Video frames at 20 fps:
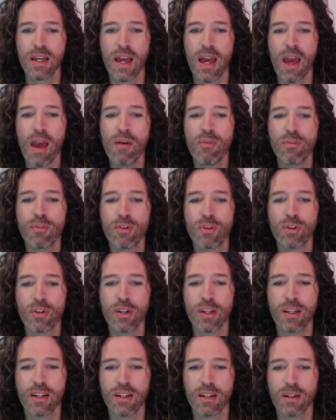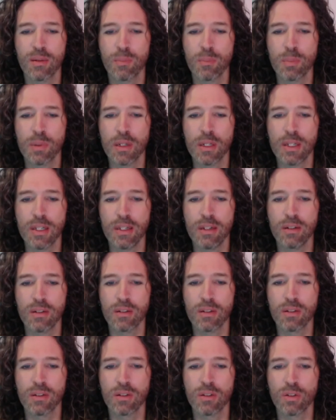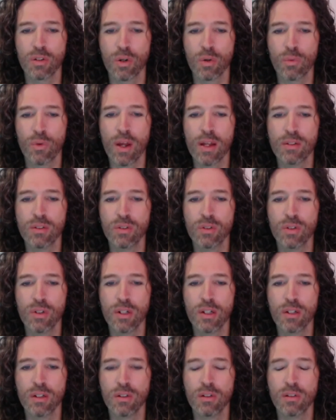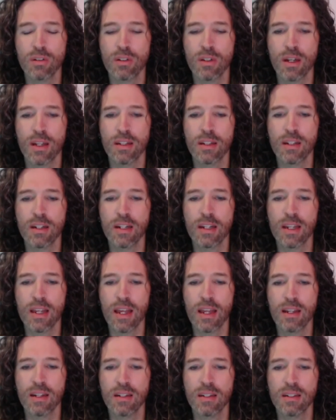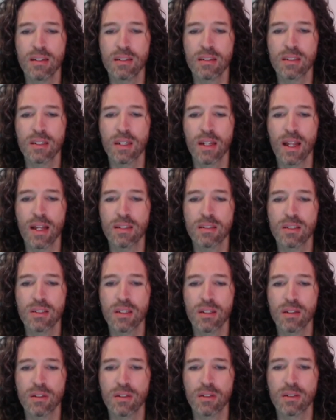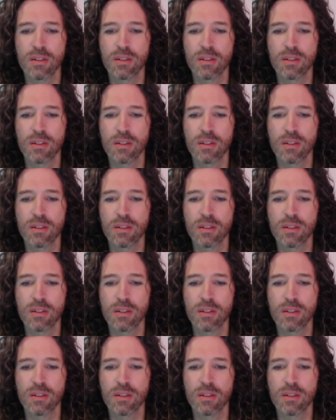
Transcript: ever incomplete, terrestrial and then again celestial.